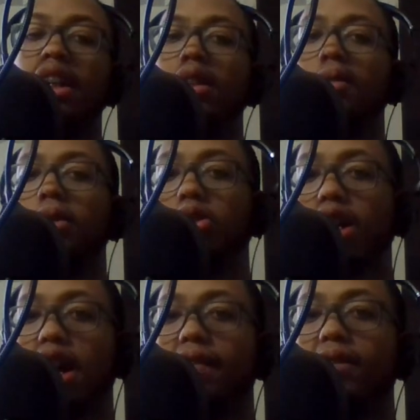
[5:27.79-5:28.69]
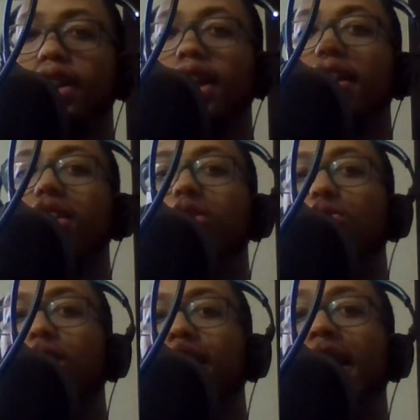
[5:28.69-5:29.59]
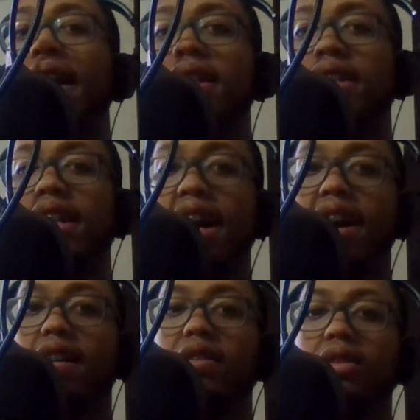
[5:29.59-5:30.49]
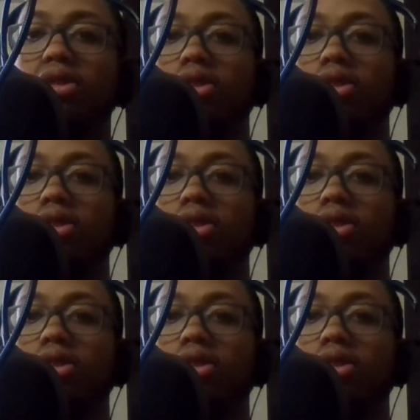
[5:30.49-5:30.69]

you feel confident. You want to end it out